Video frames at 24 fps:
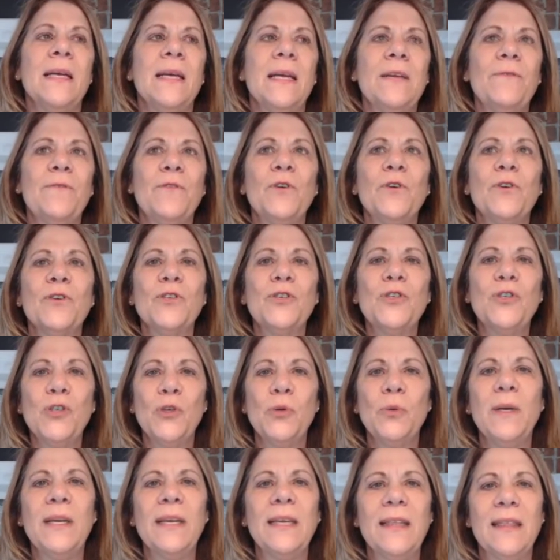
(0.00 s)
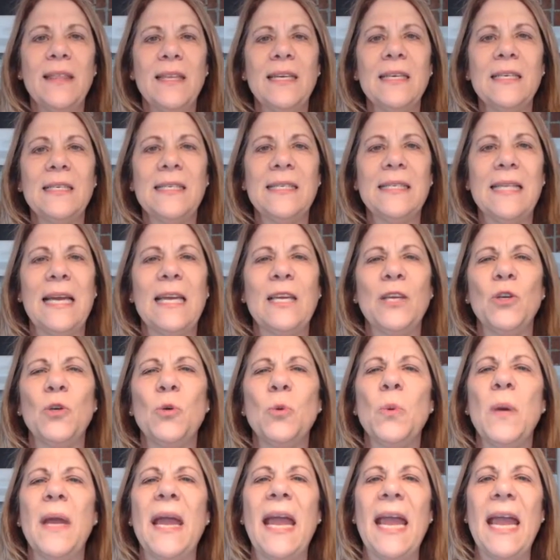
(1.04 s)
If you're doing things that
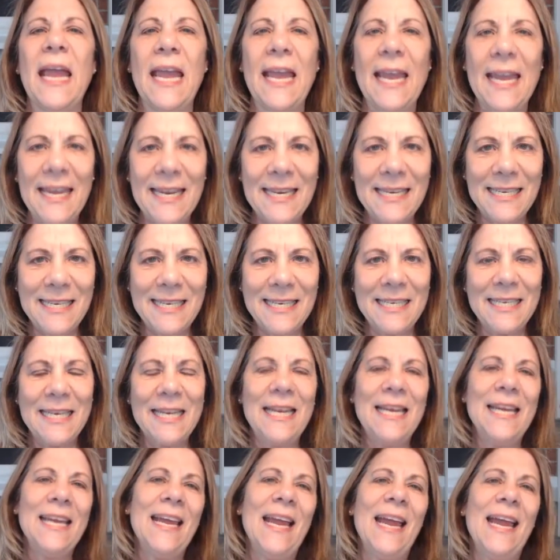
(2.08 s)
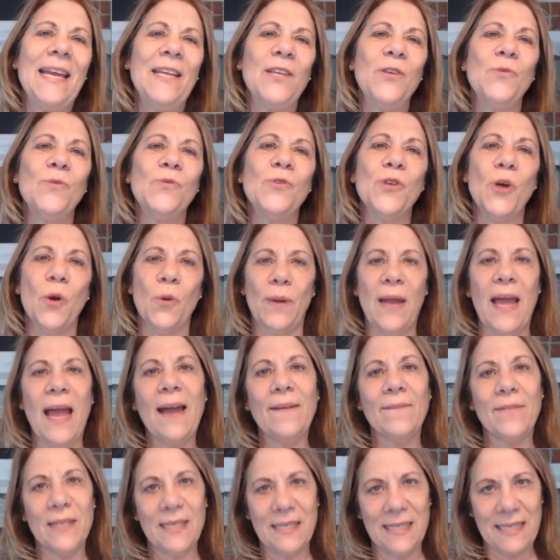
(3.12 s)
you hate and you don't
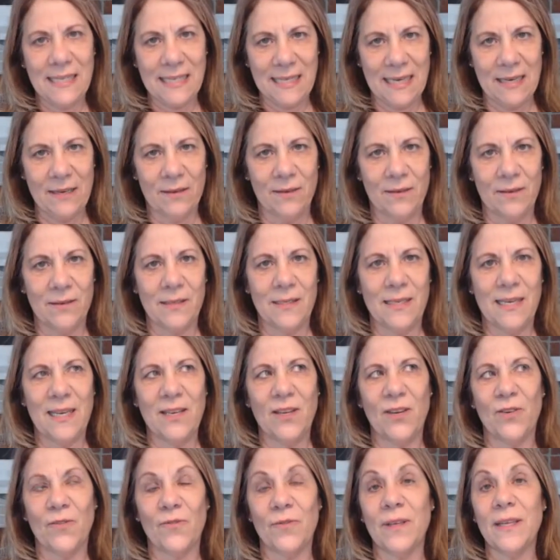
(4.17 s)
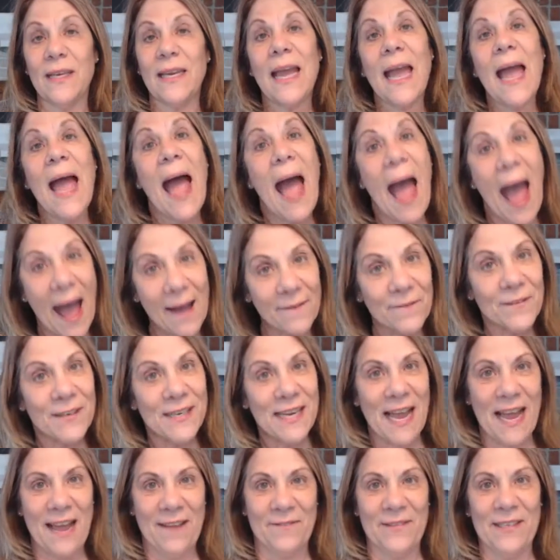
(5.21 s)
have the skills and you don't really have
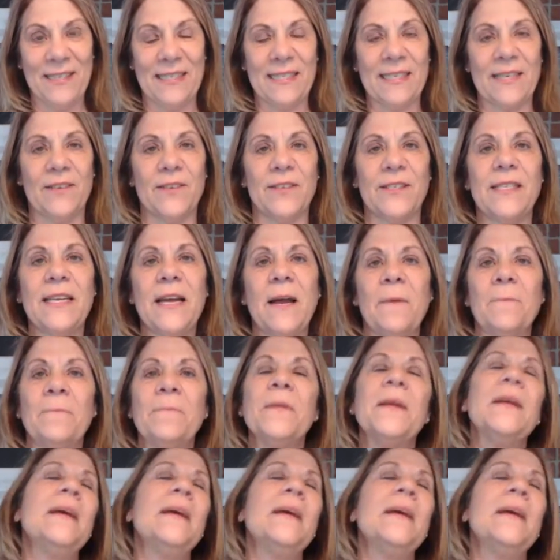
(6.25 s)
to have the skills. Now,